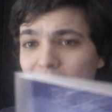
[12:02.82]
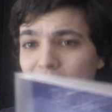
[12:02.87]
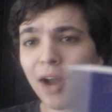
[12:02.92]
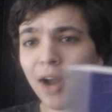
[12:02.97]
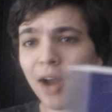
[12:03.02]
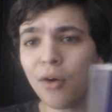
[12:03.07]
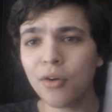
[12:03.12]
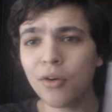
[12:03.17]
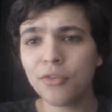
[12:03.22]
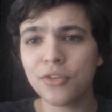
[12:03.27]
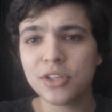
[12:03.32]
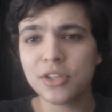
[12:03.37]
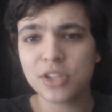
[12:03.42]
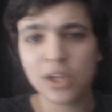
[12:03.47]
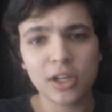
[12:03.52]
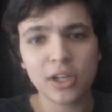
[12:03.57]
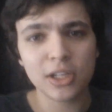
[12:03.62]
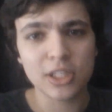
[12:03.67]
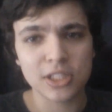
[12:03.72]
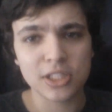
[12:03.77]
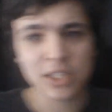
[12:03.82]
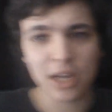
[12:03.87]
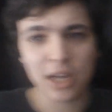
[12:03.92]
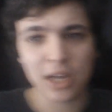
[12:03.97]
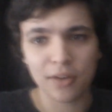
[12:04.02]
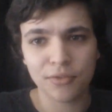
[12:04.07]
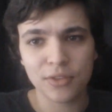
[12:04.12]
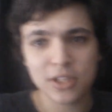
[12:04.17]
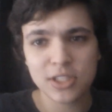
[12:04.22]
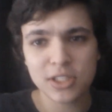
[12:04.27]
out of his early
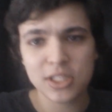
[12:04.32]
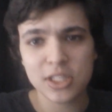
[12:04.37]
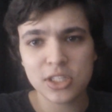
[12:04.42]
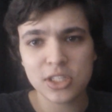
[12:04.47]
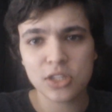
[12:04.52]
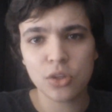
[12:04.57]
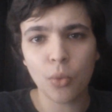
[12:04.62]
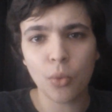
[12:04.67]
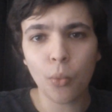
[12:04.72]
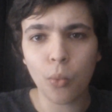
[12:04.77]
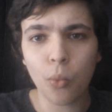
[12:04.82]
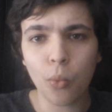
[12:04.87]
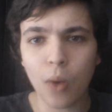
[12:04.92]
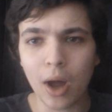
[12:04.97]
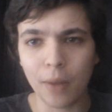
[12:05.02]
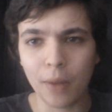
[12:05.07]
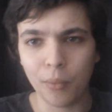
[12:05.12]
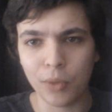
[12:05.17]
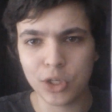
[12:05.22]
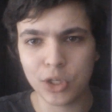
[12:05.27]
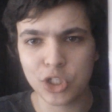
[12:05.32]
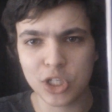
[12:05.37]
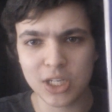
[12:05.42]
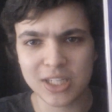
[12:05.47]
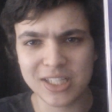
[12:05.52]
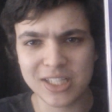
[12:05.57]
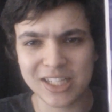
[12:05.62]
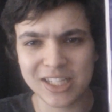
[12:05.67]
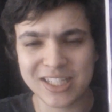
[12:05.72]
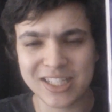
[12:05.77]
stuff, this is the one which
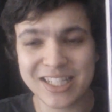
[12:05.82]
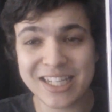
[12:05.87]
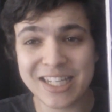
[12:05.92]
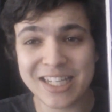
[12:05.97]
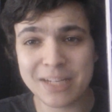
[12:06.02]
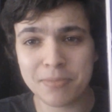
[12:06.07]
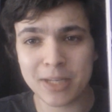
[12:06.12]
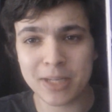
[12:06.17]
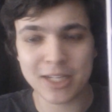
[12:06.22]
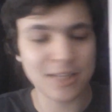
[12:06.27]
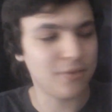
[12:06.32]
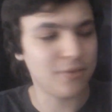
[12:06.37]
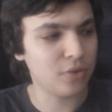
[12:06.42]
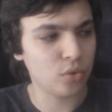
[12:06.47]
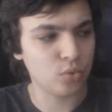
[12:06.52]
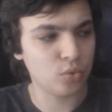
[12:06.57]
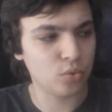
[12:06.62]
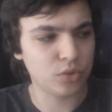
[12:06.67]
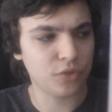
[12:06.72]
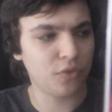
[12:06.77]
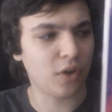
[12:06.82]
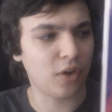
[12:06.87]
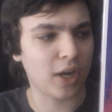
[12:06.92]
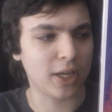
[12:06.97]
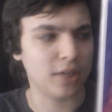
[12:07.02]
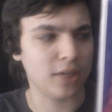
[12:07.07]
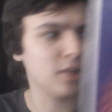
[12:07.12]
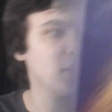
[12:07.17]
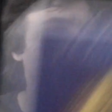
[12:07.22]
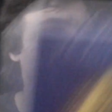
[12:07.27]
is a teeny bit difficult to
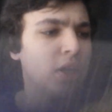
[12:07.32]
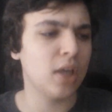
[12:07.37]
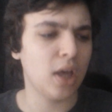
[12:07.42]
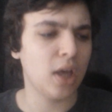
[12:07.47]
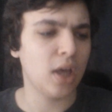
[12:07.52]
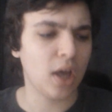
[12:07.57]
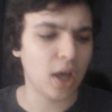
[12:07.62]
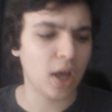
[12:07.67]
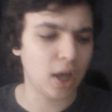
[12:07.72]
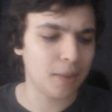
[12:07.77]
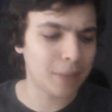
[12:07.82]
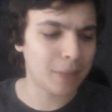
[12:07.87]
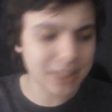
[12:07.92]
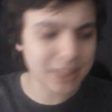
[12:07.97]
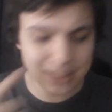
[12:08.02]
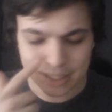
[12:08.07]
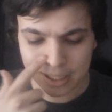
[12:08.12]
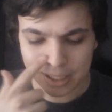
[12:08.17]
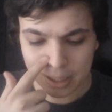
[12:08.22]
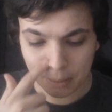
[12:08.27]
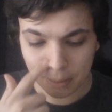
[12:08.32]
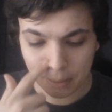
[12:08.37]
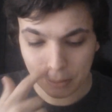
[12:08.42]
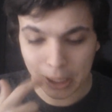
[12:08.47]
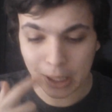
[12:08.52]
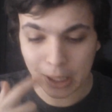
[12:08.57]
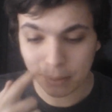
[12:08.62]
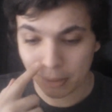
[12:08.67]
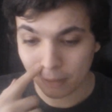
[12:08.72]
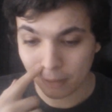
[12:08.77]
find. I did end up
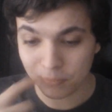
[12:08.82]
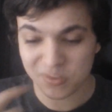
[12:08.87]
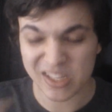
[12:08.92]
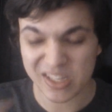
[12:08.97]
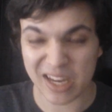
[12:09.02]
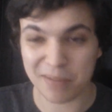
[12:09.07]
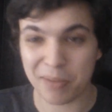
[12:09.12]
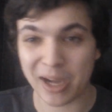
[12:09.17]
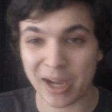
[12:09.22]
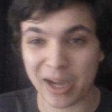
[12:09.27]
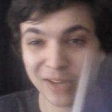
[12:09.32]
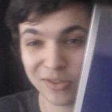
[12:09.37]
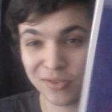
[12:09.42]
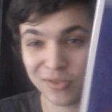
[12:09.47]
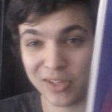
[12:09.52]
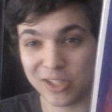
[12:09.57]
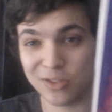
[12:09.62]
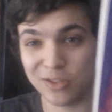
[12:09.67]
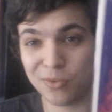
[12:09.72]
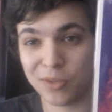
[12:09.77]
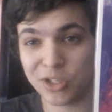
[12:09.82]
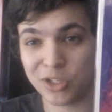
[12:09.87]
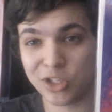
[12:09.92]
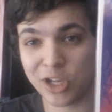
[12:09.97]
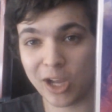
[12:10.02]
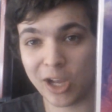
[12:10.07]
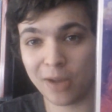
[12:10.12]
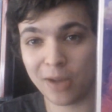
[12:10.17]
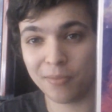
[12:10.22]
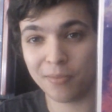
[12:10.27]
paying about £10 for this,
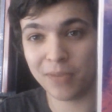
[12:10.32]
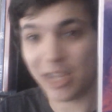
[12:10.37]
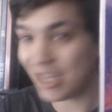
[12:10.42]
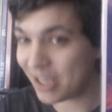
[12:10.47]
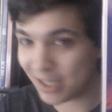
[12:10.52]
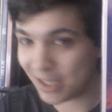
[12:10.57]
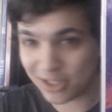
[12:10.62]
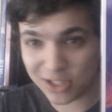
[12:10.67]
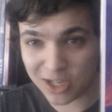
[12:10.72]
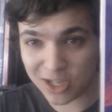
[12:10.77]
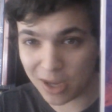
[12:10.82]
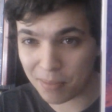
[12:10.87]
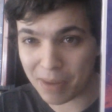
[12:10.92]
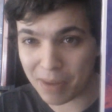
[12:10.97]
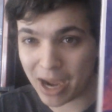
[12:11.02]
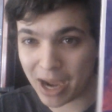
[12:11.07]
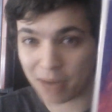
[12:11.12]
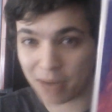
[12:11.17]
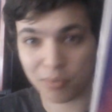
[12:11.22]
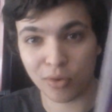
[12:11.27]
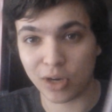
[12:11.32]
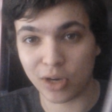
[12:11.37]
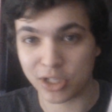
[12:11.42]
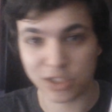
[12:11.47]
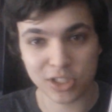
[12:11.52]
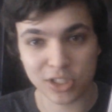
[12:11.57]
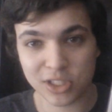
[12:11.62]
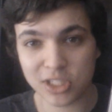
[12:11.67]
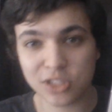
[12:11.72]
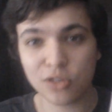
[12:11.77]
which isn't a bad
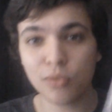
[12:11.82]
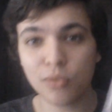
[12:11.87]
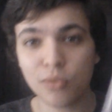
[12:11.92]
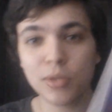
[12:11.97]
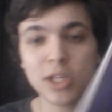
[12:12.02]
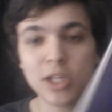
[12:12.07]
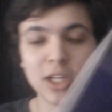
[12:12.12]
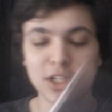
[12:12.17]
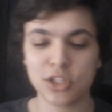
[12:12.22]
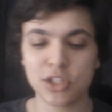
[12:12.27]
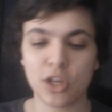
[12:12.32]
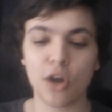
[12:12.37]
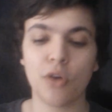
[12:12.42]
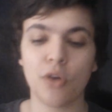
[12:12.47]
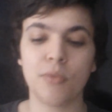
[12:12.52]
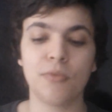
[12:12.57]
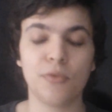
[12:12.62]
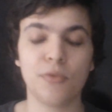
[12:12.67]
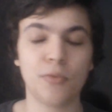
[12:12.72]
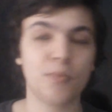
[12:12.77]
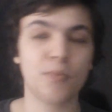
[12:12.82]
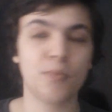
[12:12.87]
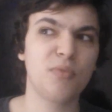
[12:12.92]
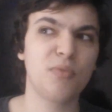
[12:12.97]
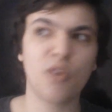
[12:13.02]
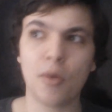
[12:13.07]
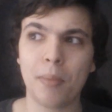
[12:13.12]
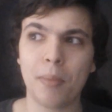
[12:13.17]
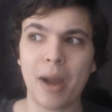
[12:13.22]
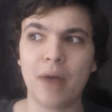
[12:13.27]
price. Because this normally does go
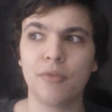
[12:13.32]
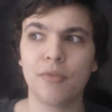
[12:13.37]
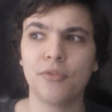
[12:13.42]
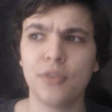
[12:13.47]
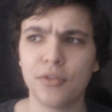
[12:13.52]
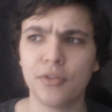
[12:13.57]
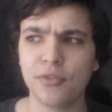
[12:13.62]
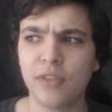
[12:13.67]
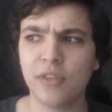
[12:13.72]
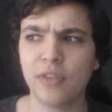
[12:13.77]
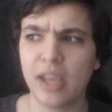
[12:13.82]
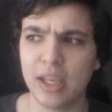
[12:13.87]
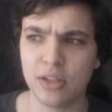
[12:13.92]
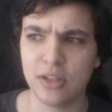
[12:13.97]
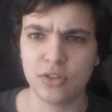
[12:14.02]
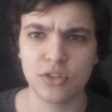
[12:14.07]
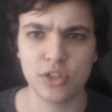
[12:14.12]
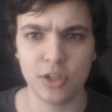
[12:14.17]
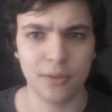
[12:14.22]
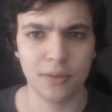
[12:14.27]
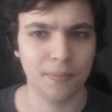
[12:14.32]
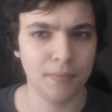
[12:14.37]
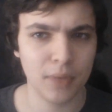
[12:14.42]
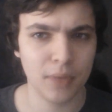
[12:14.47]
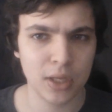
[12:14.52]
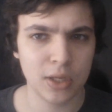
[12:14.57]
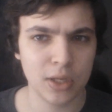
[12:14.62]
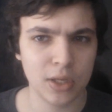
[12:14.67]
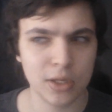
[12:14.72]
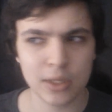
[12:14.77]
for about 15 to
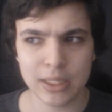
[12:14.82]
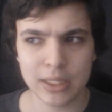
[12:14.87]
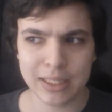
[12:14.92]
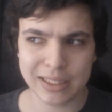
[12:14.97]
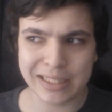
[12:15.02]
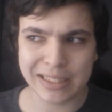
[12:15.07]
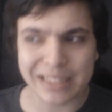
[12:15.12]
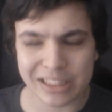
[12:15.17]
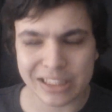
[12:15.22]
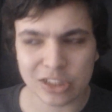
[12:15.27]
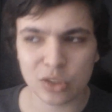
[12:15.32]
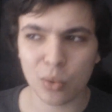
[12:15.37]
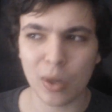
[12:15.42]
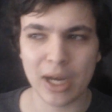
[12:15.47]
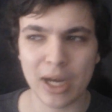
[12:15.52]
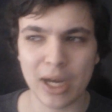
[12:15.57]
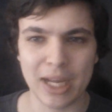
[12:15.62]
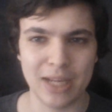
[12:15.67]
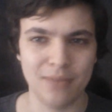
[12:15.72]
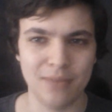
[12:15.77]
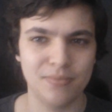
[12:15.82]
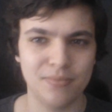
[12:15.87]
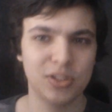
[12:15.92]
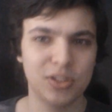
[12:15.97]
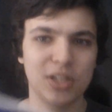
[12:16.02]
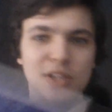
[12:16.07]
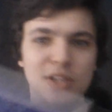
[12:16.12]
20. So